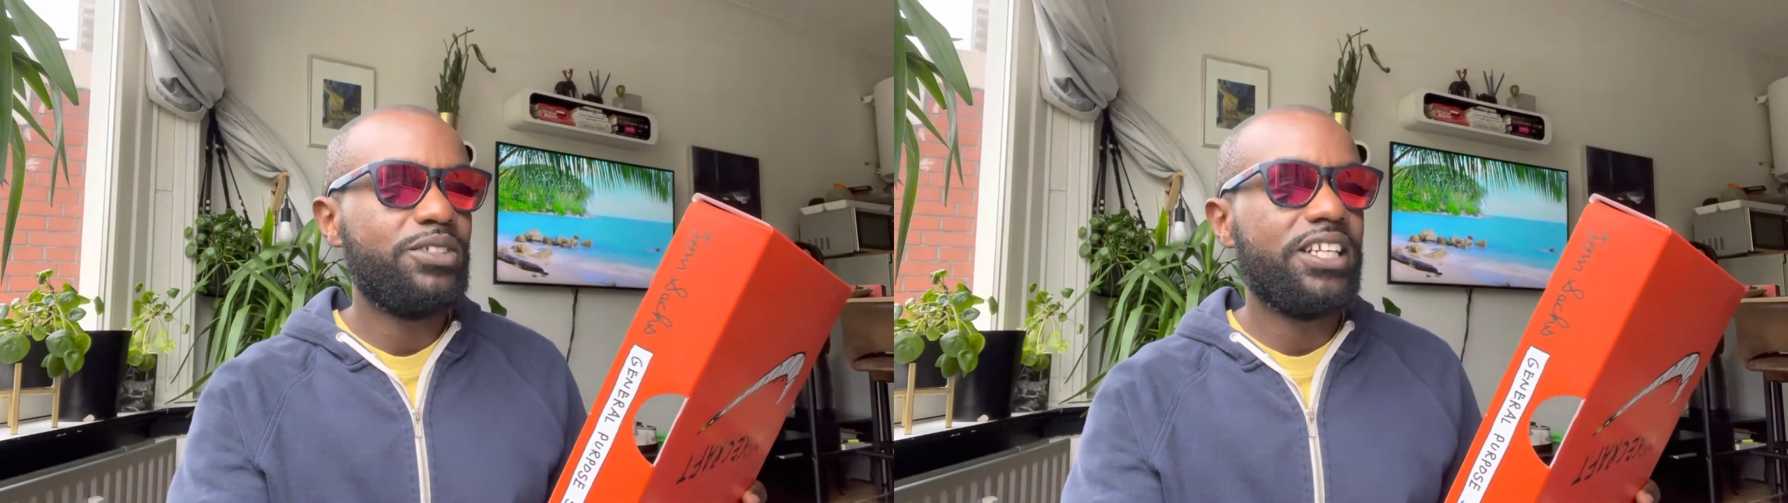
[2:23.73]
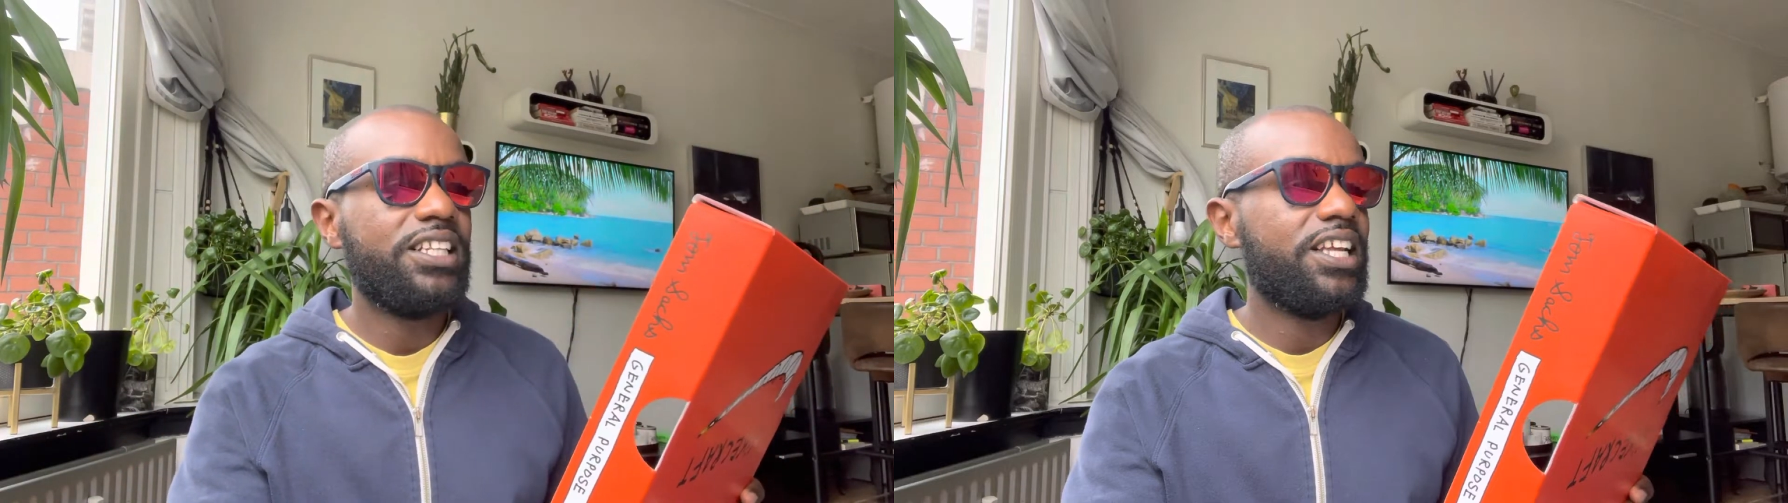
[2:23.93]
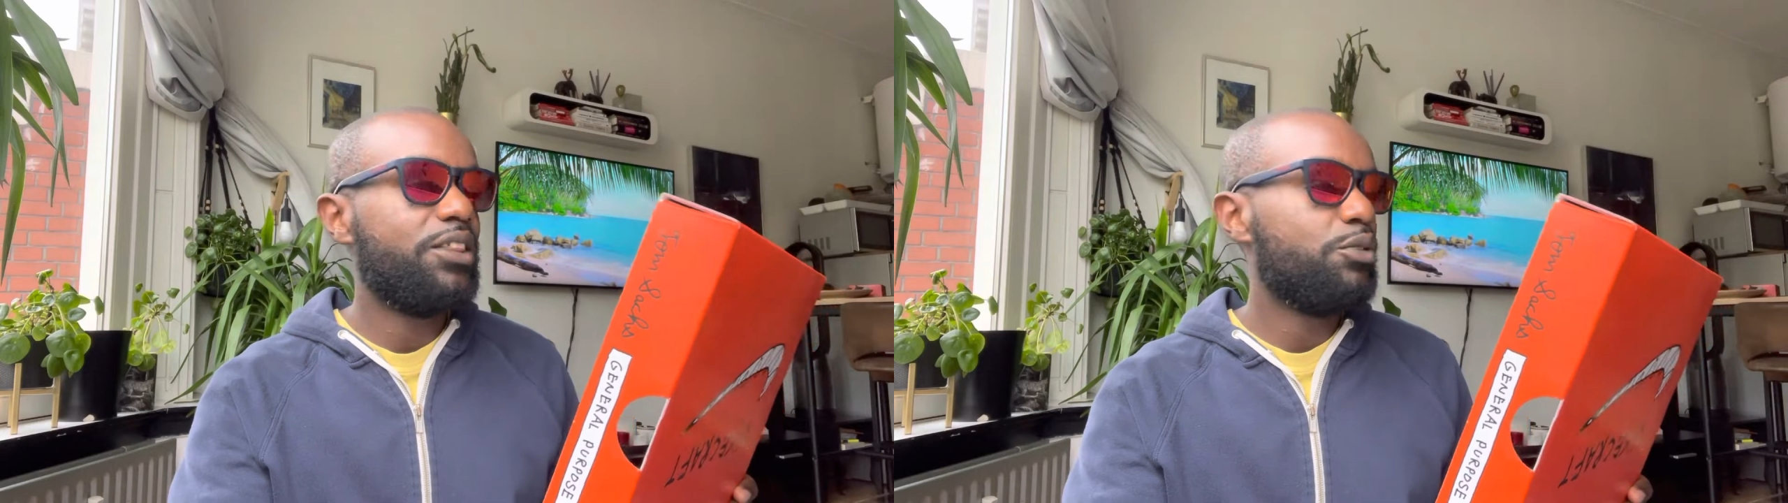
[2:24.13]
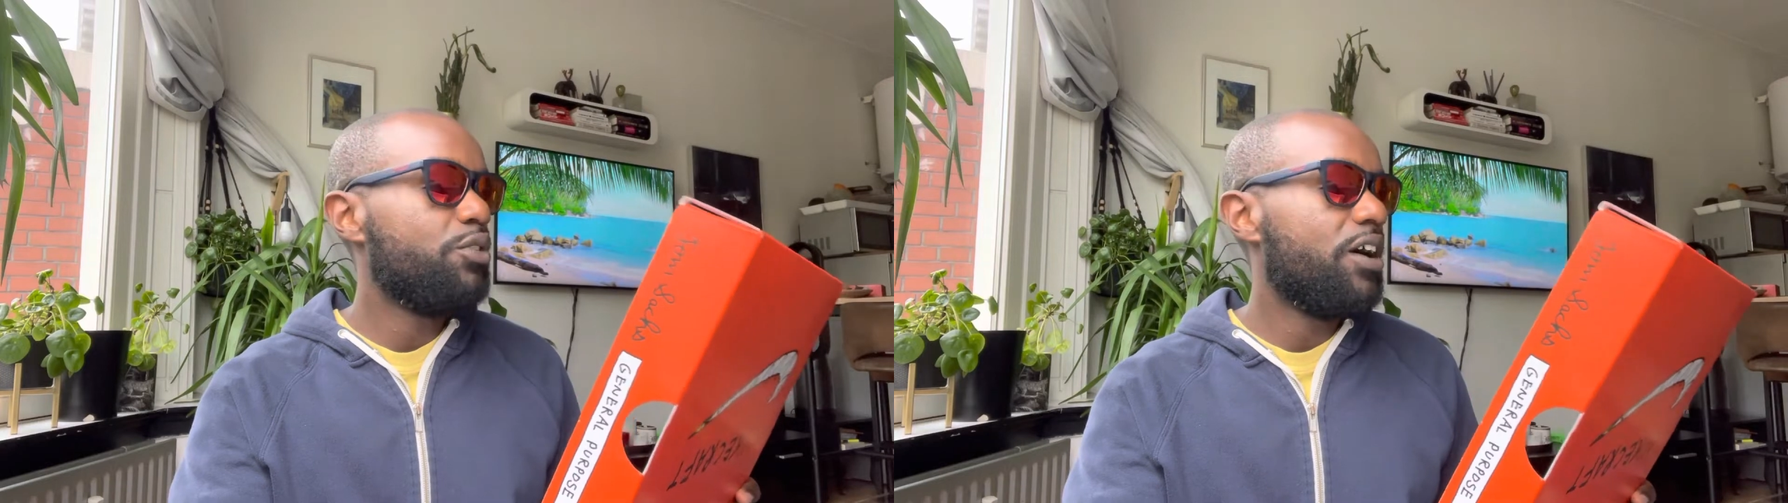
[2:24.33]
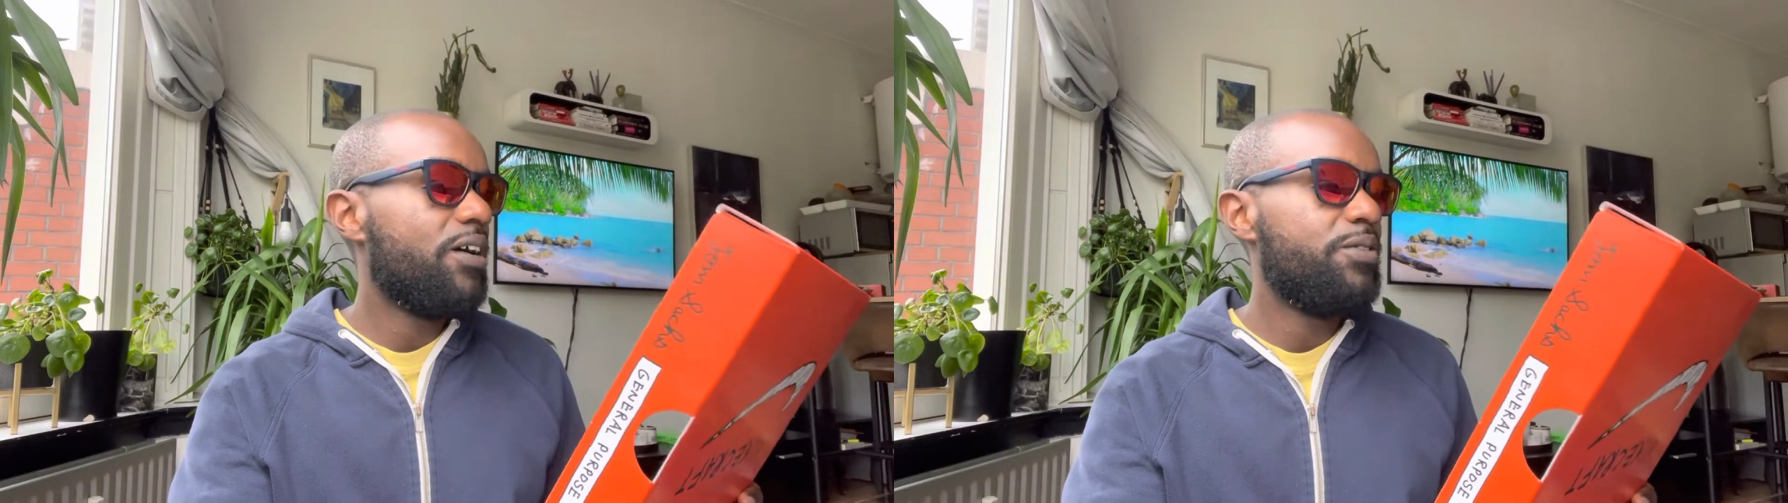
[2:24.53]
athlete
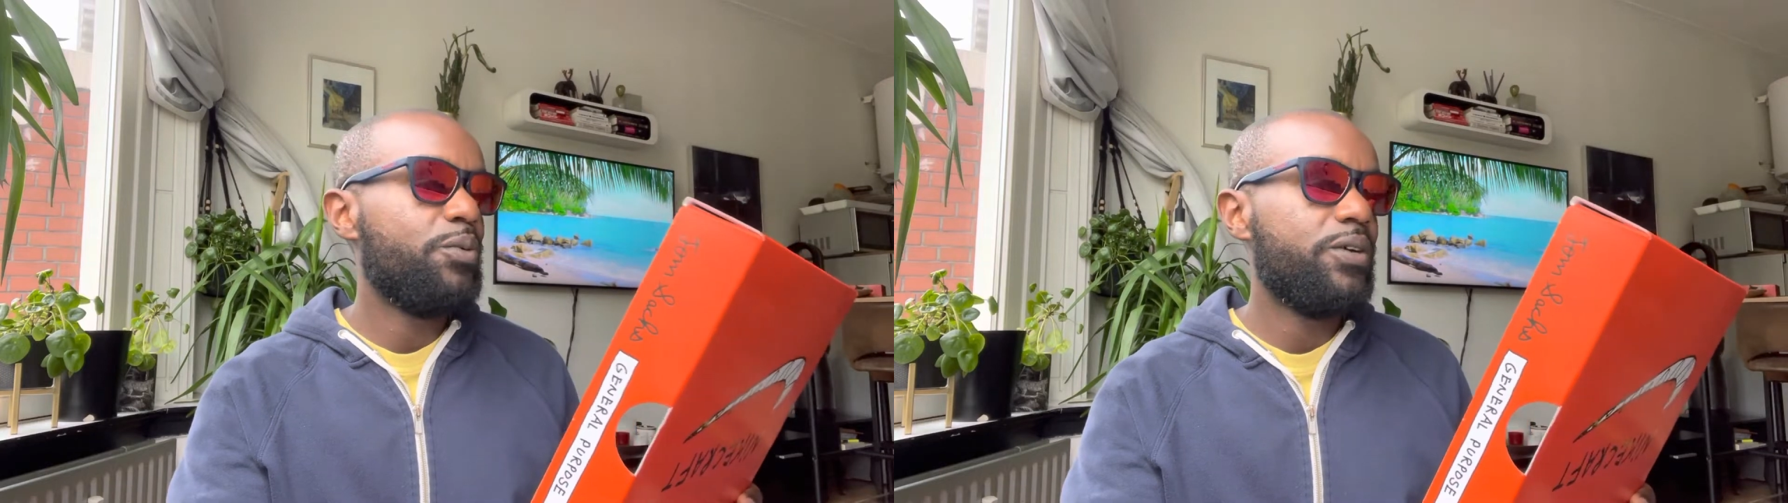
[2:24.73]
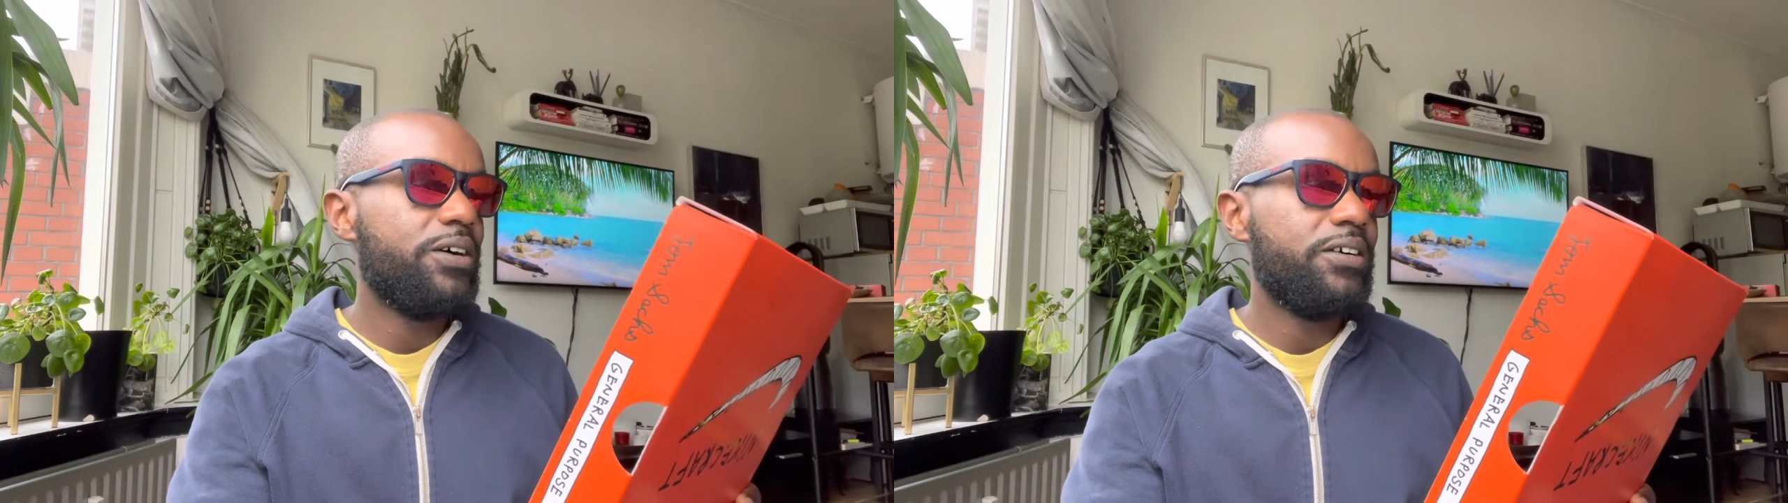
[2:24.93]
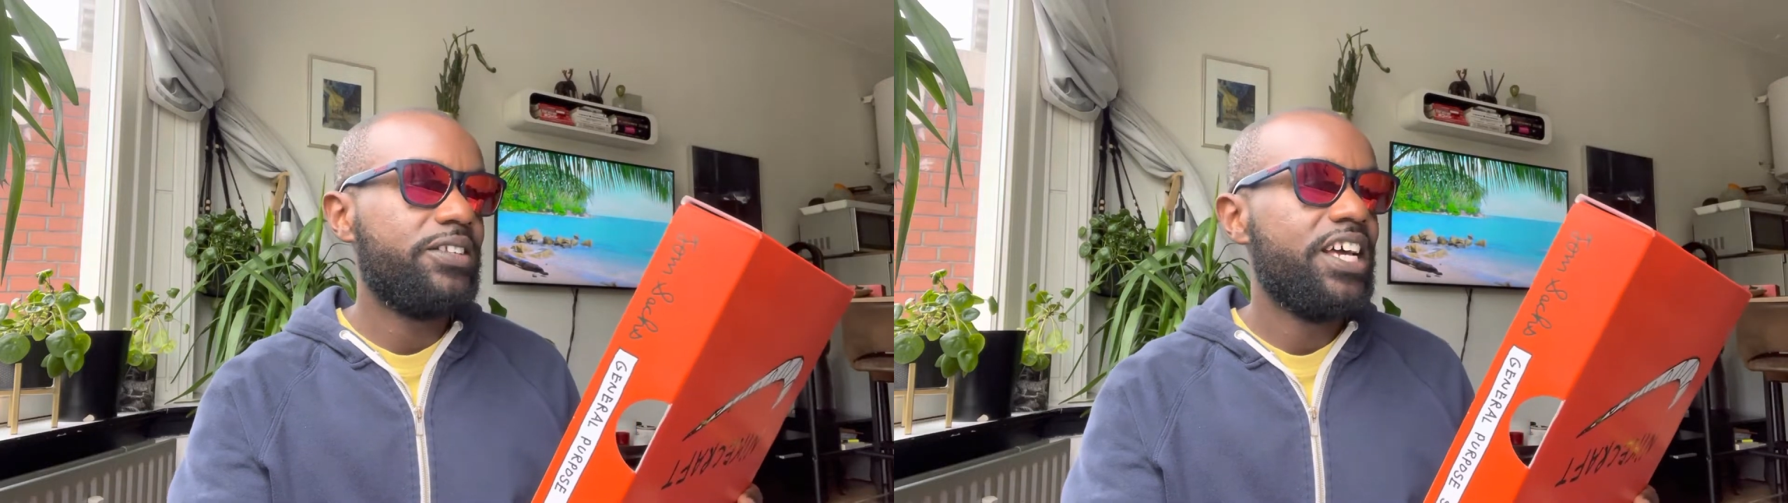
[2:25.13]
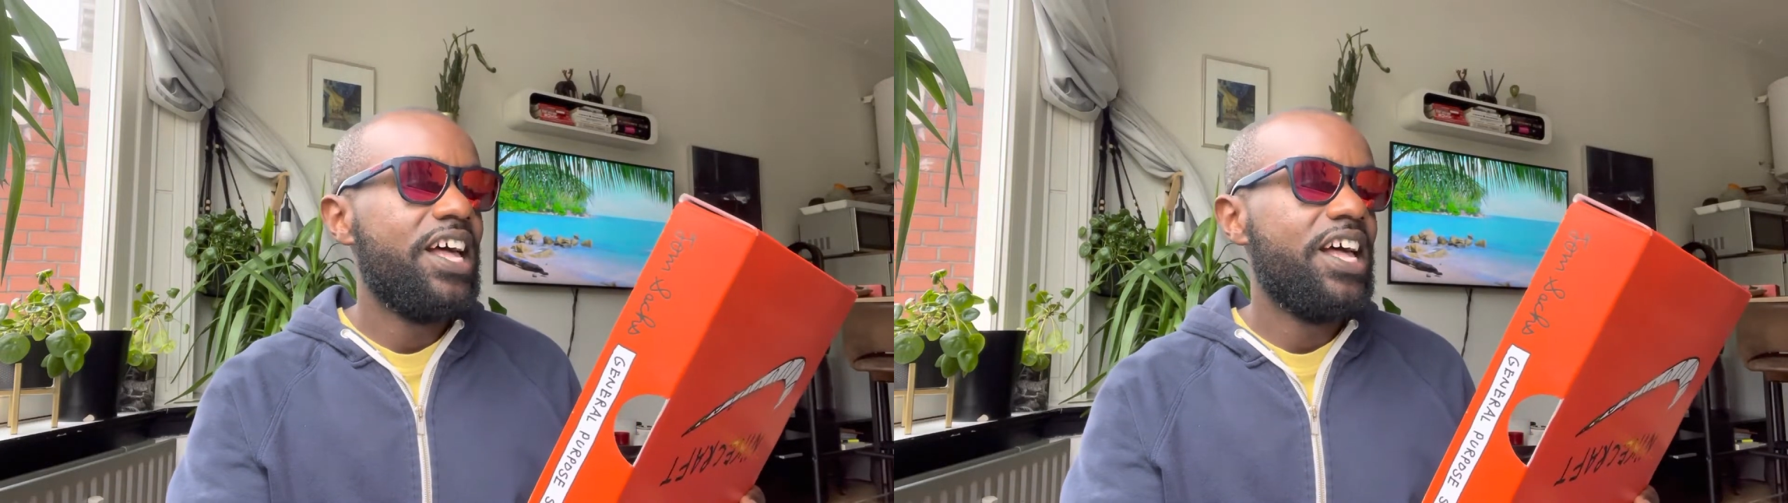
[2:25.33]
throughout the world.